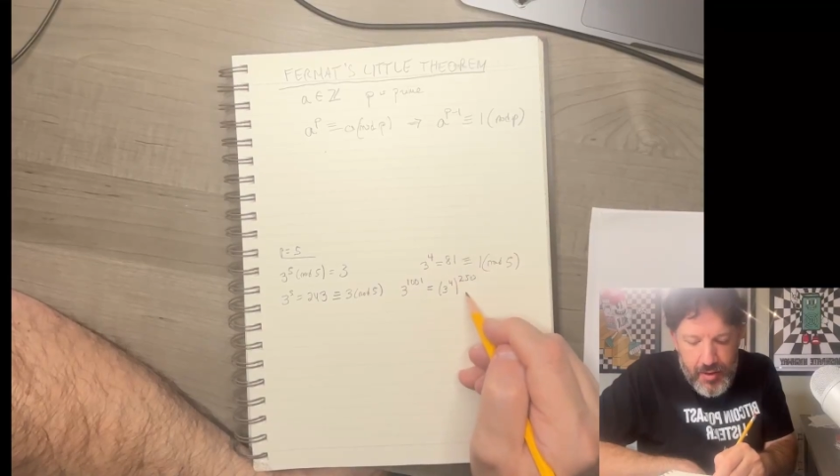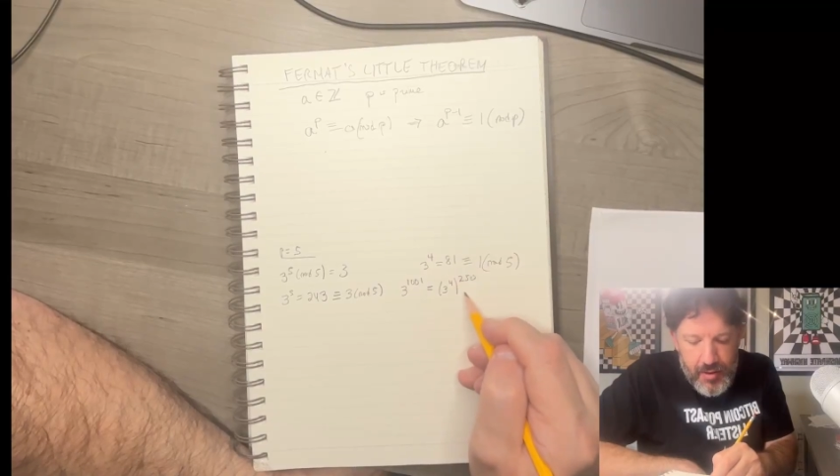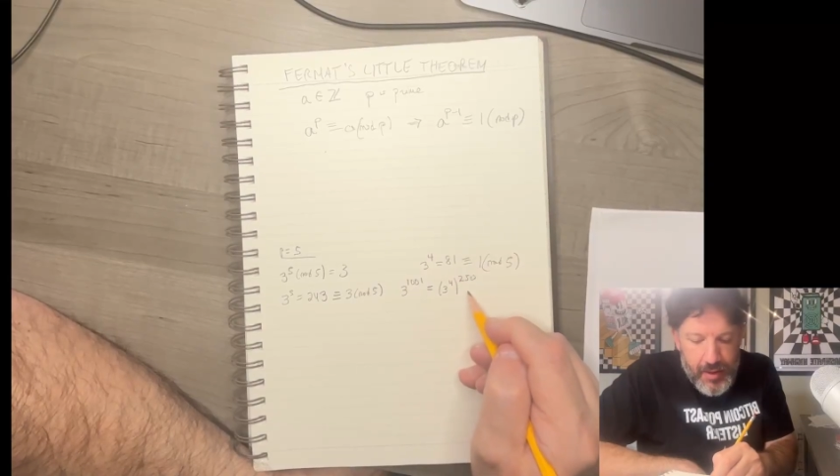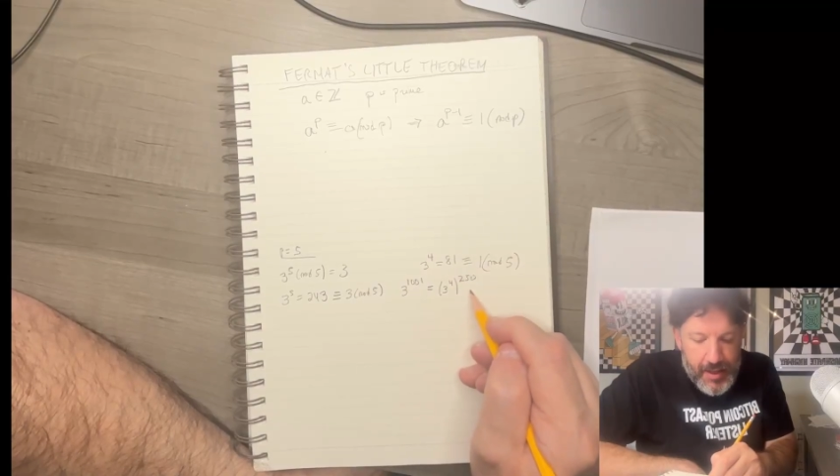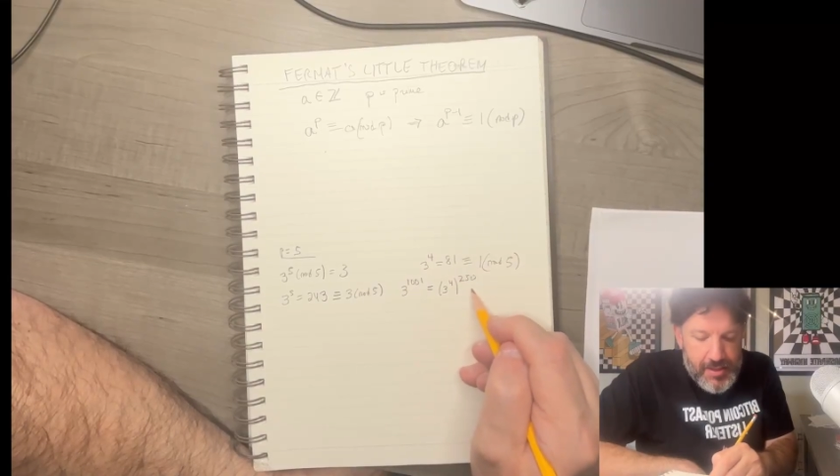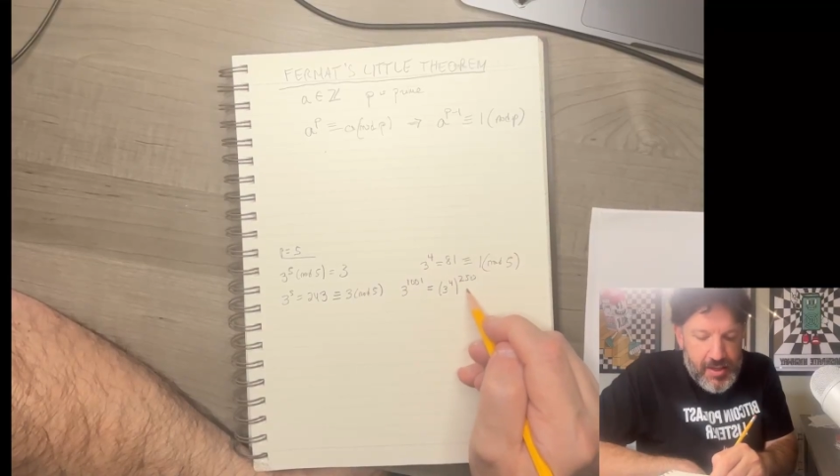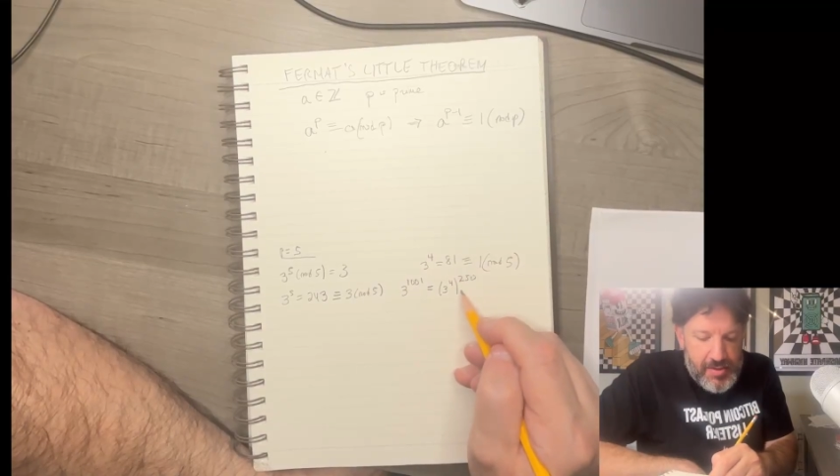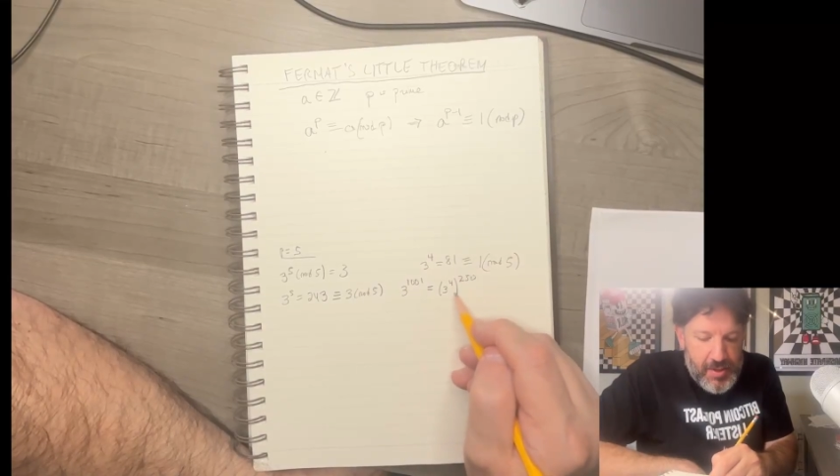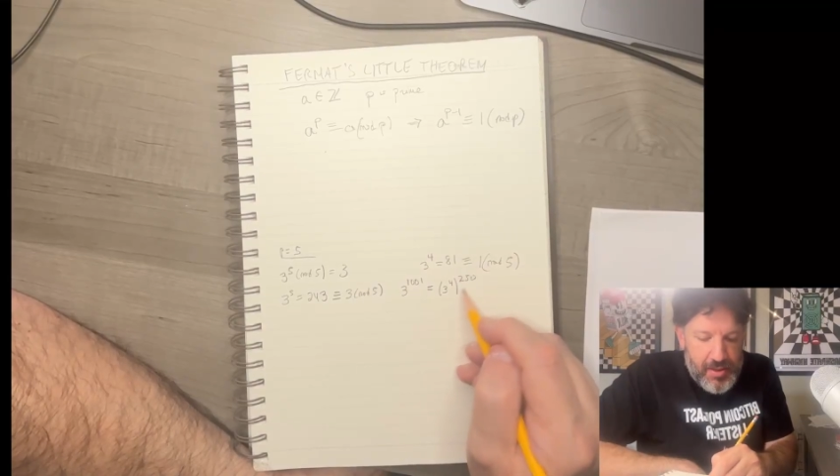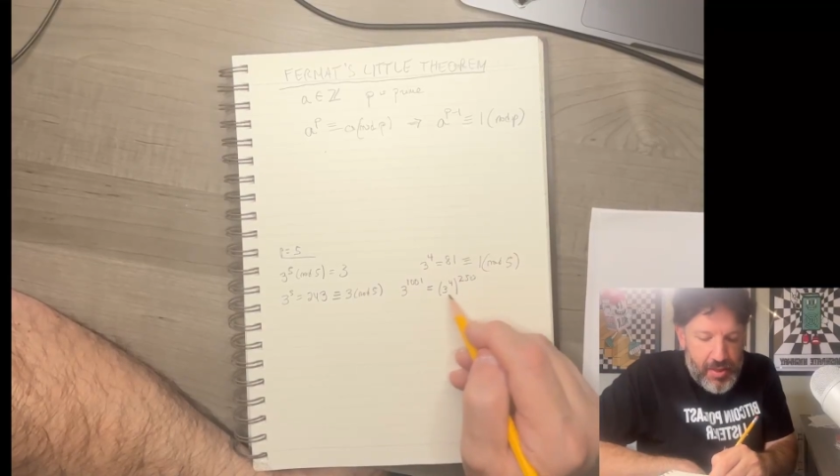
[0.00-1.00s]
That gives
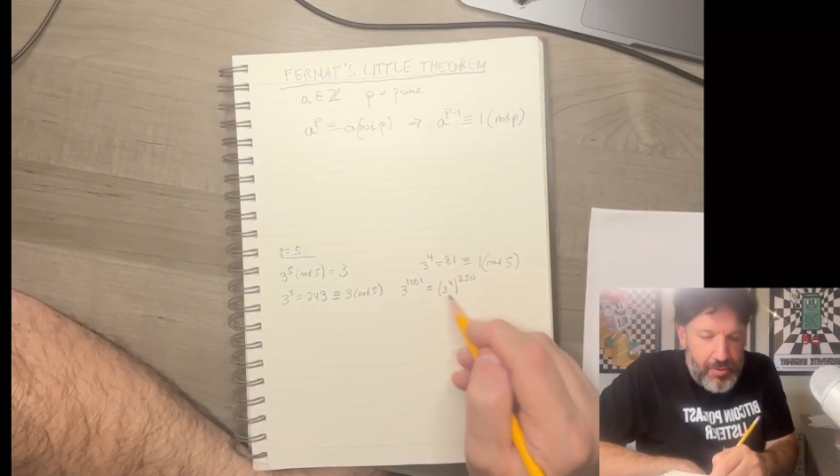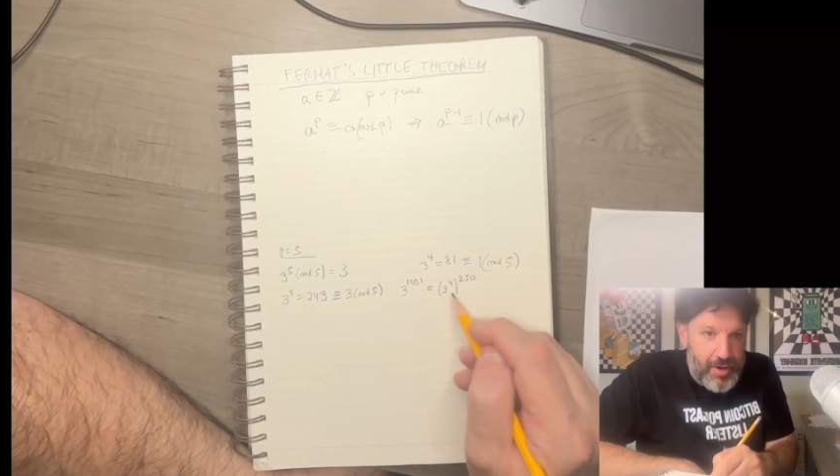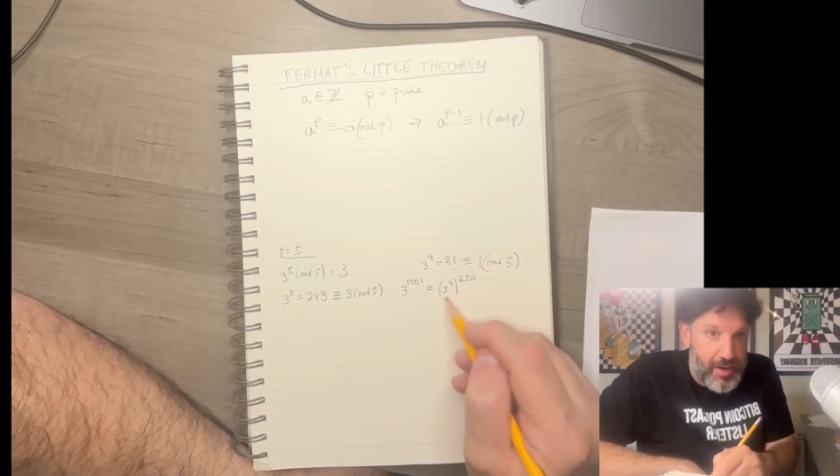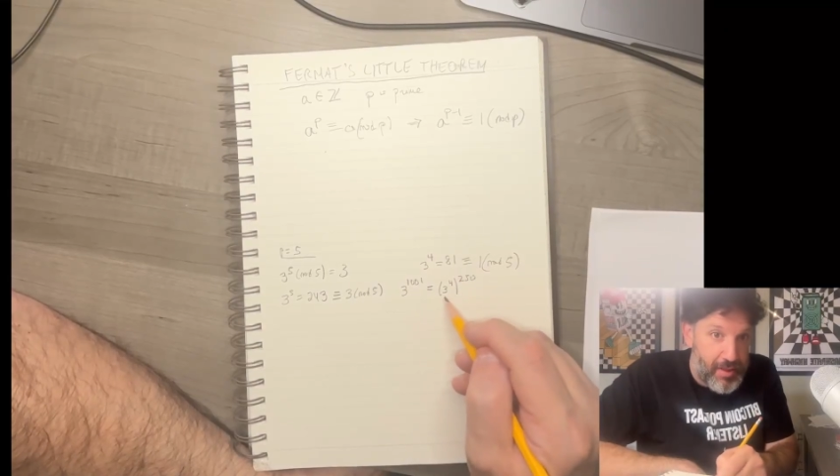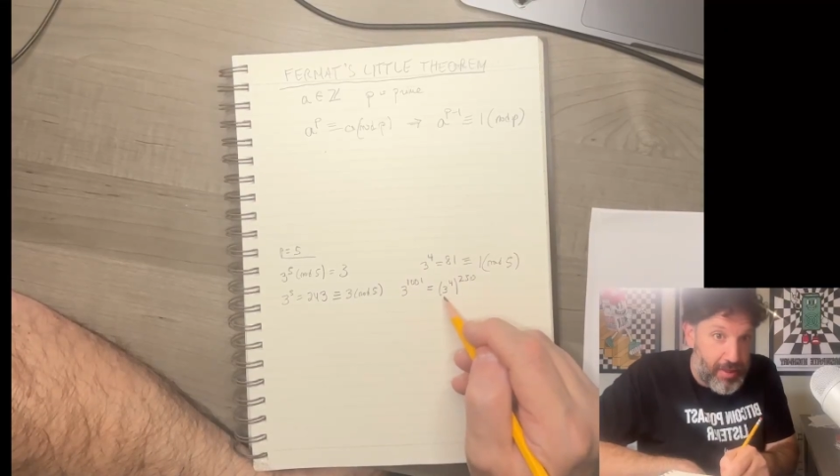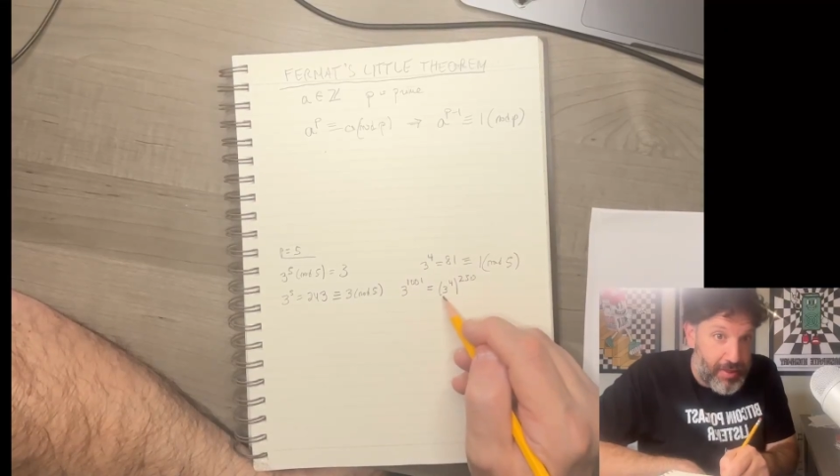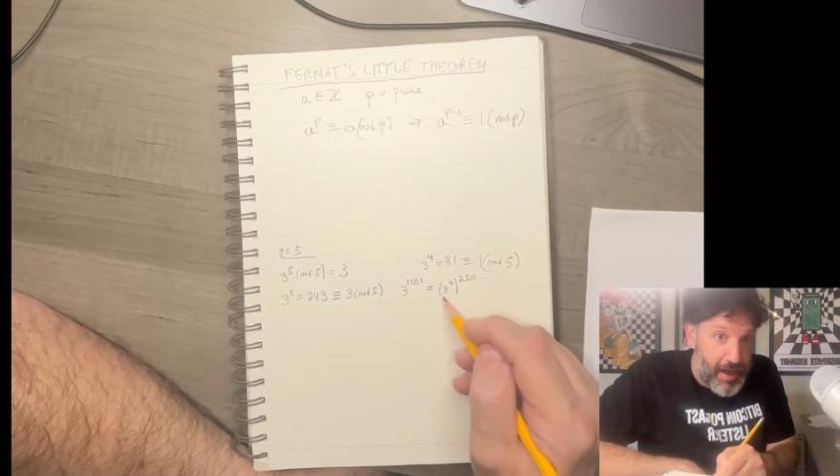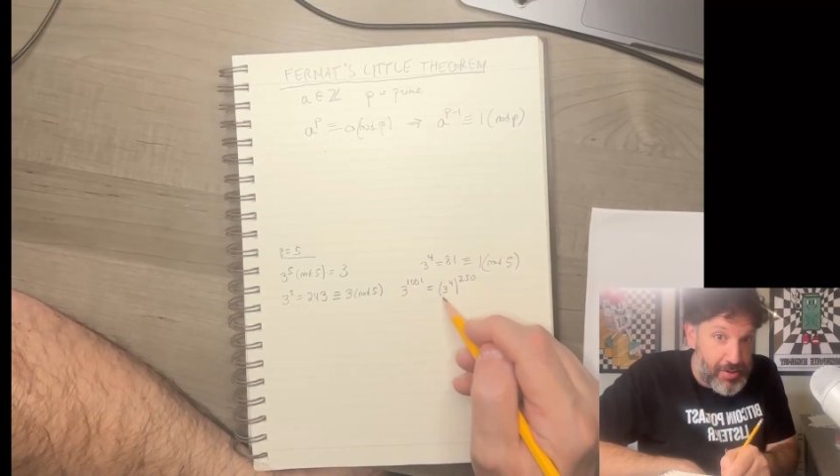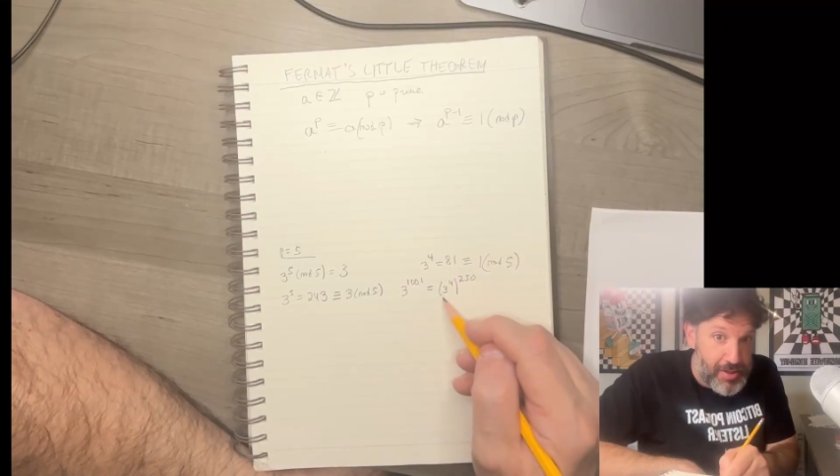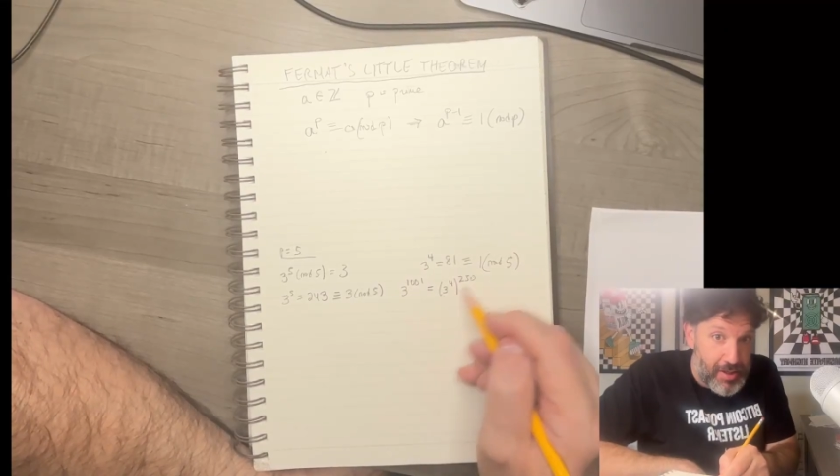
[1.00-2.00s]
me the 3 to the
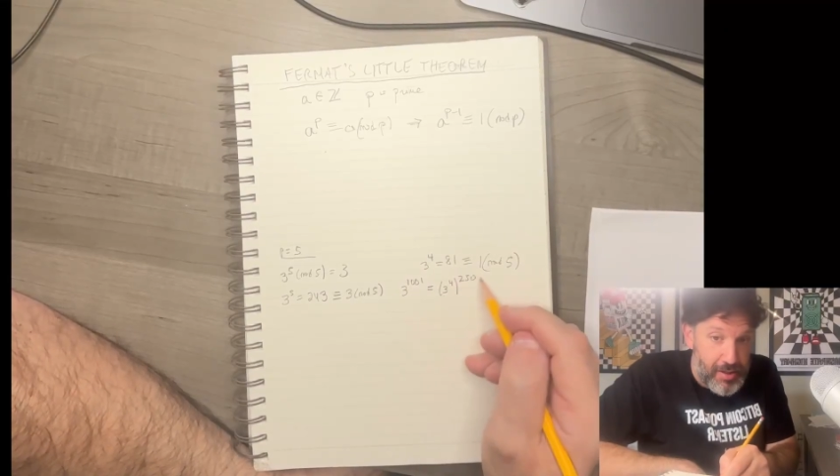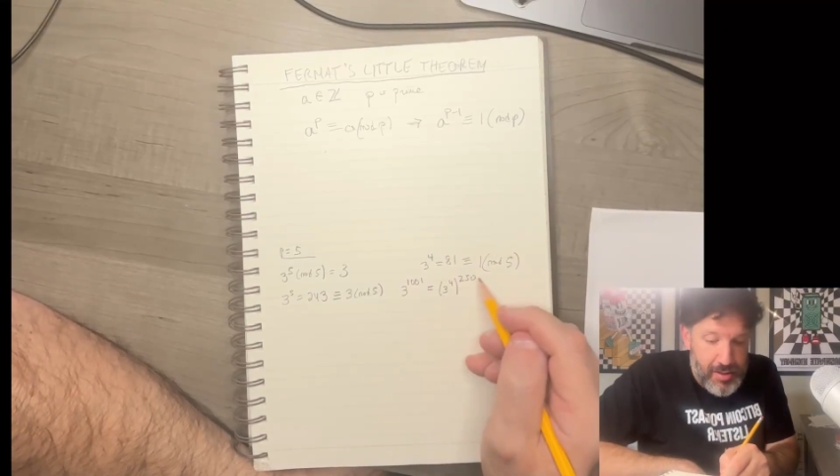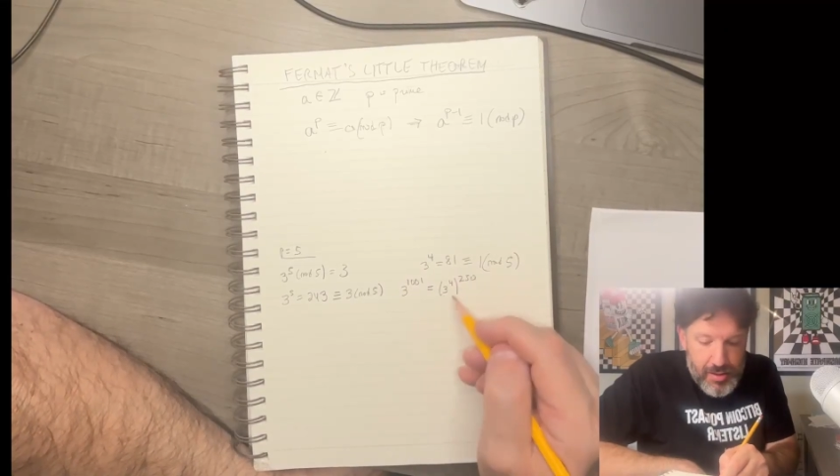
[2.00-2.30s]
1000